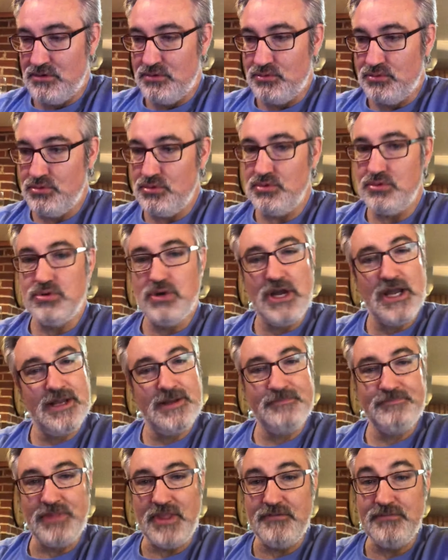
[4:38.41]
whew,
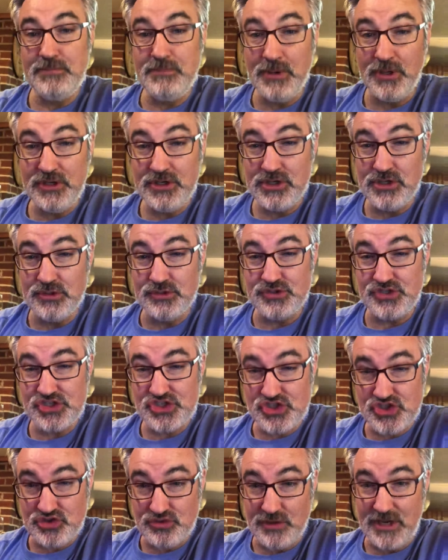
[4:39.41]
if you put your nose
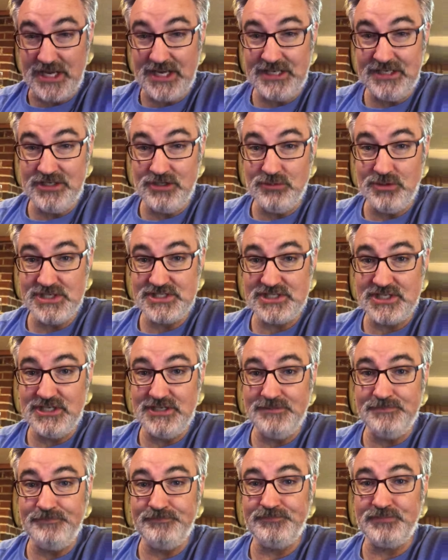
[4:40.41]
straight in your
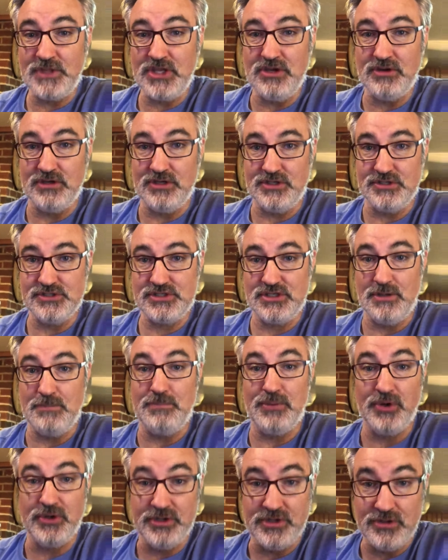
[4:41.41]
whiskey, you're just going to
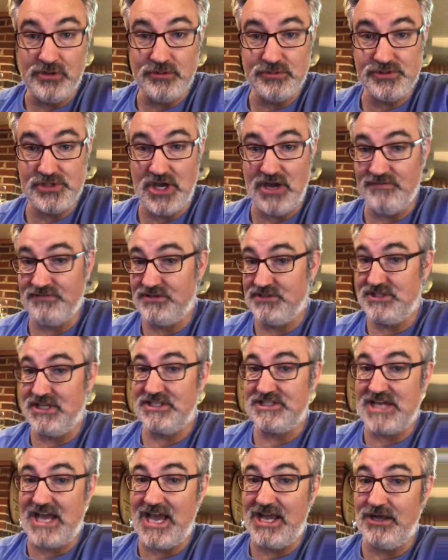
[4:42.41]
burn your nose off because that's
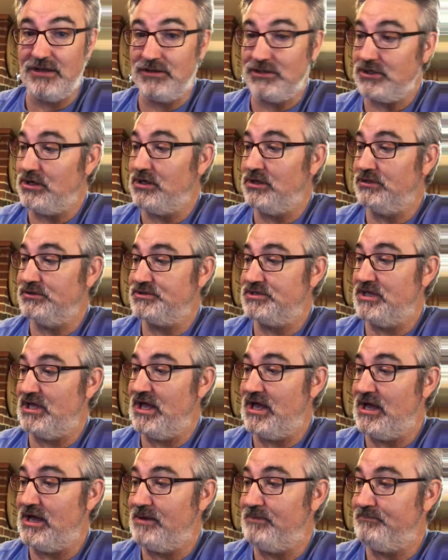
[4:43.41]
high alcohol. It's
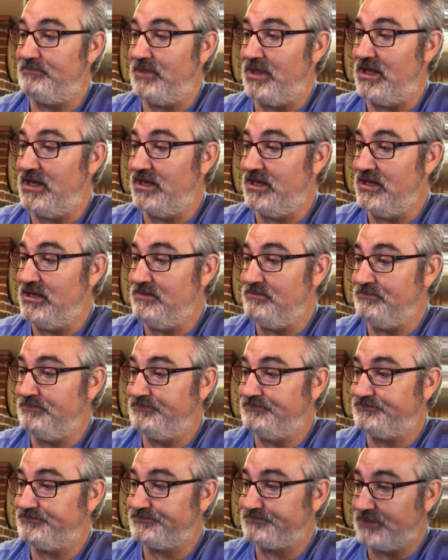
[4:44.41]
80
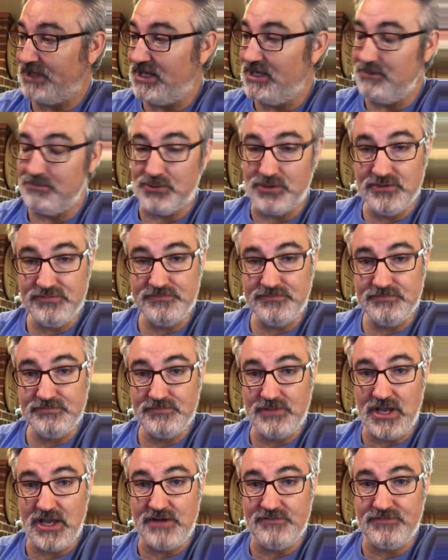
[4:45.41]
proof,
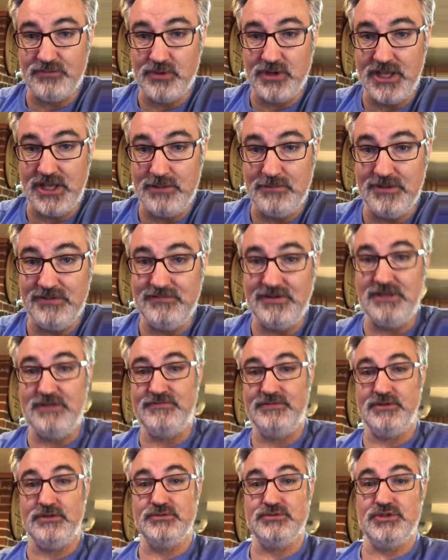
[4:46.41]
40 ABV
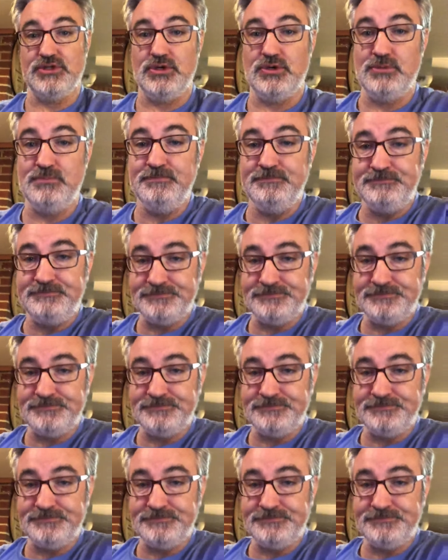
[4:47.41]
for those at home.